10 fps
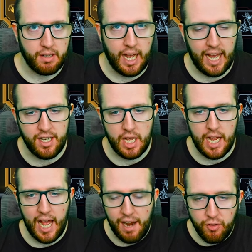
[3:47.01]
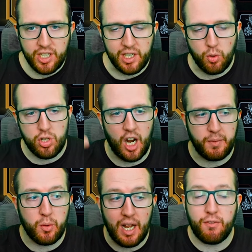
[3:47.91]
And every single time
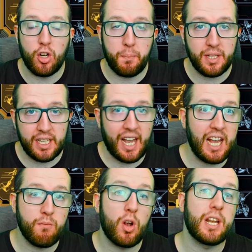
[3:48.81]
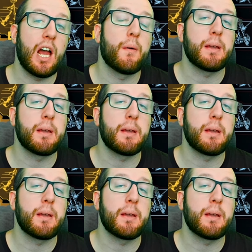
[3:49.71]
you level up in the game right now,